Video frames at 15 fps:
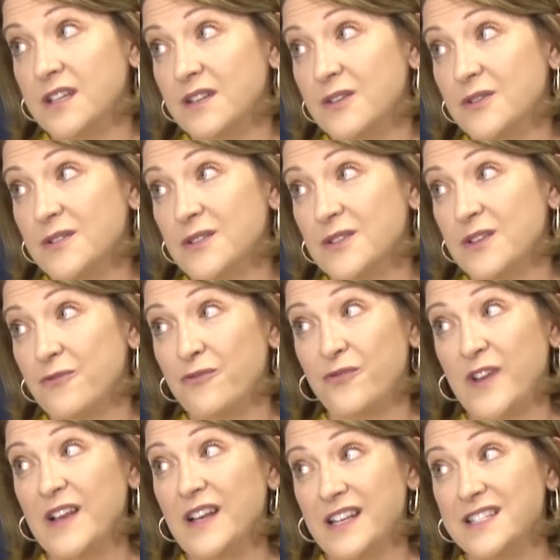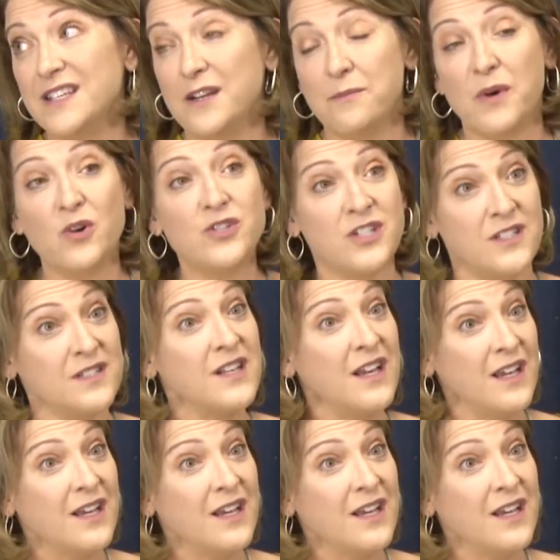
those are the feelings and emotions